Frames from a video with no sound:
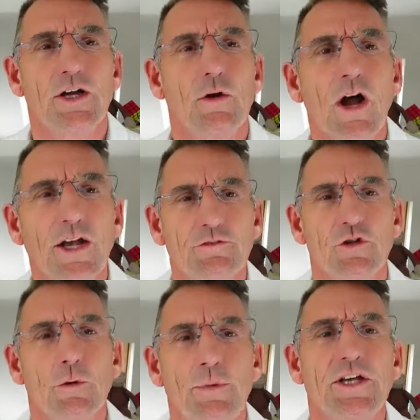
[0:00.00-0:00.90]
I give
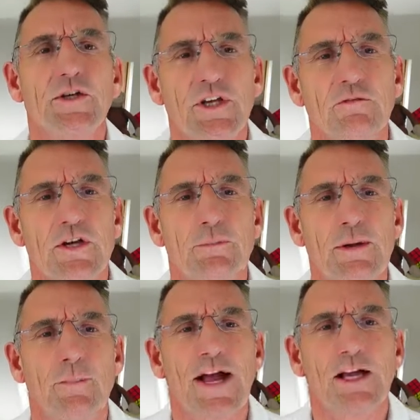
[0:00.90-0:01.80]
you a bit, you give me a
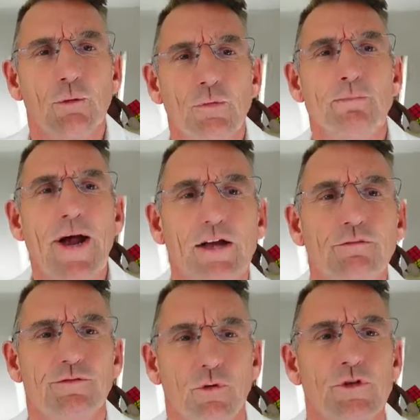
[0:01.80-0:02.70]
bit back, and we back and
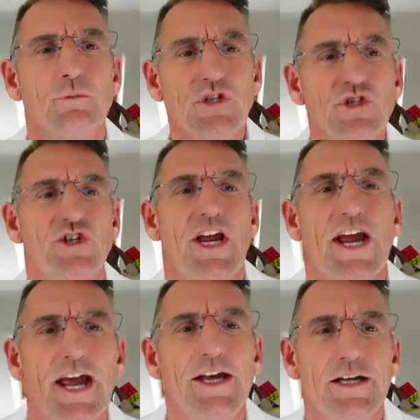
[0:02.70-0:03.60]
forth and we
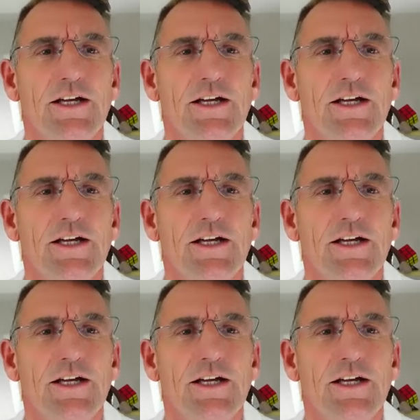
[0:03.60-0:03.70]
share